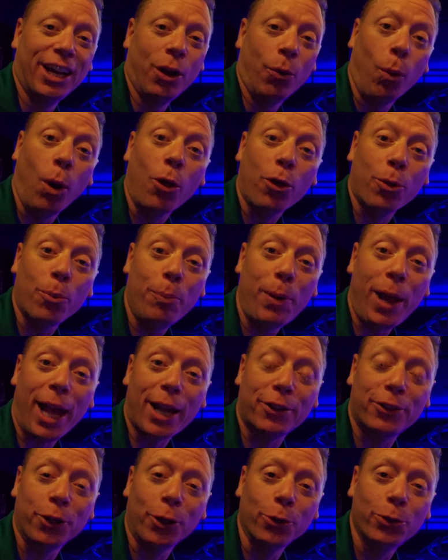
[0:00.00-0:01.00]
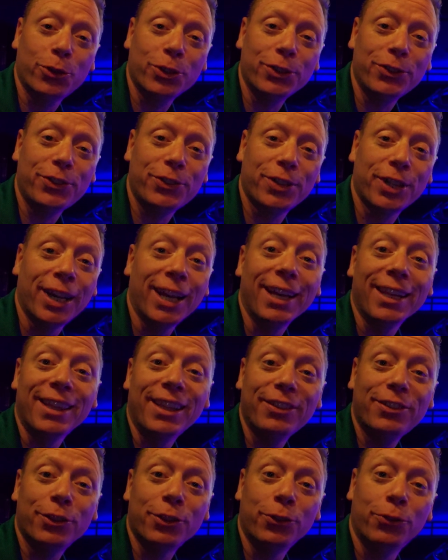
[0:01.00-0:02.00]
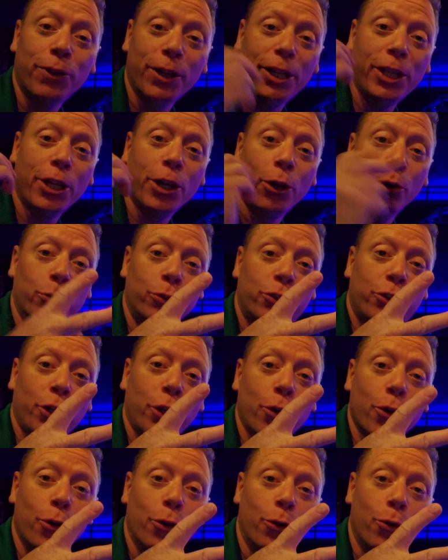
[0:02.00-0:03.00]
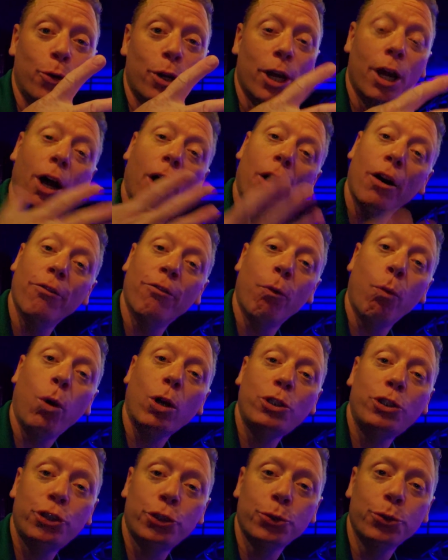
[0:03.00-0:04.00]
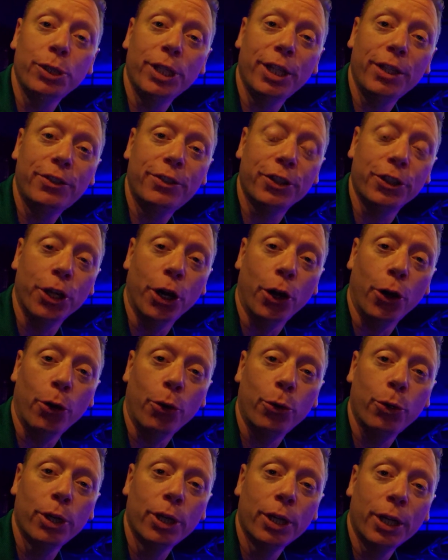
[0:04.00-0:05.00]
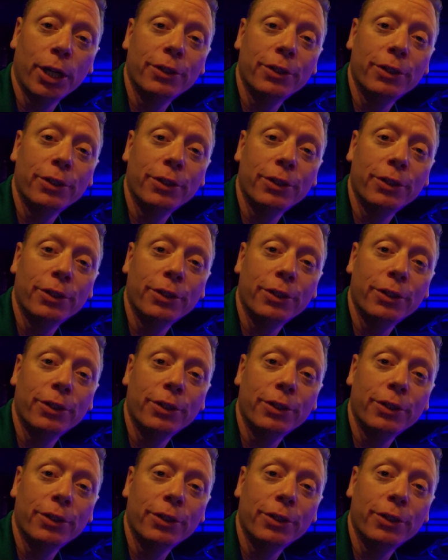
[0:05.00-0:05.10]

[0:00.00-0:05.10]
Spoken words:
Welcome back, docents. This is video 2 of what you need to know